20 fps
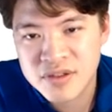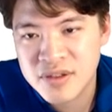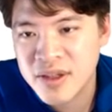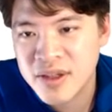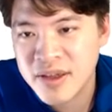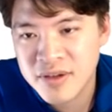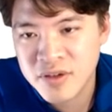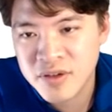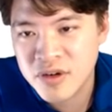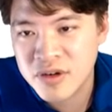
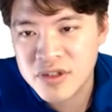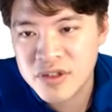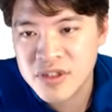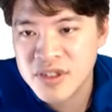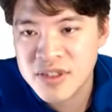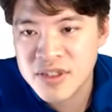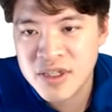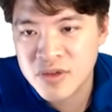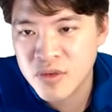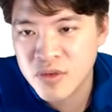like,
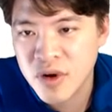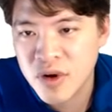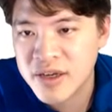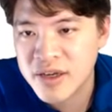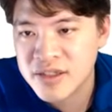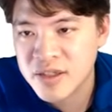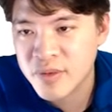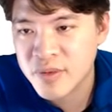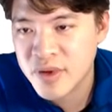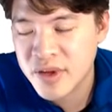currencies can
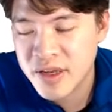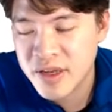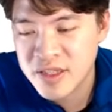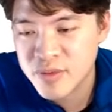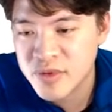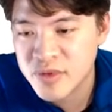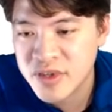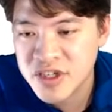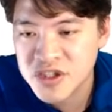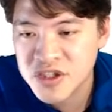rise up
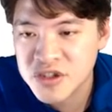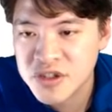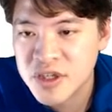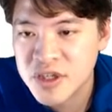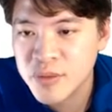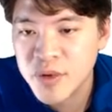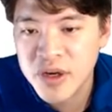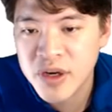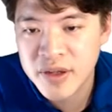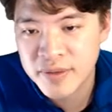exponentially,
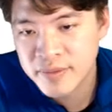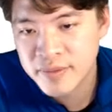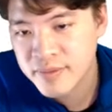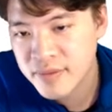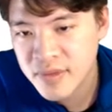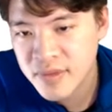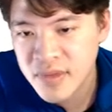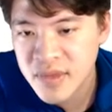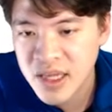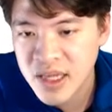but
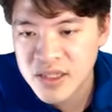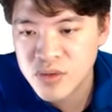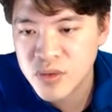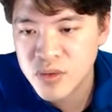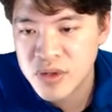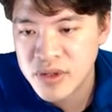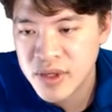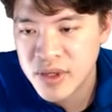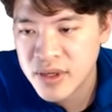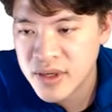that's what
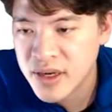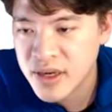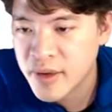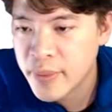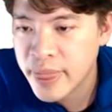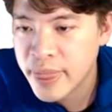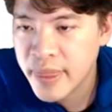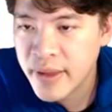you can get.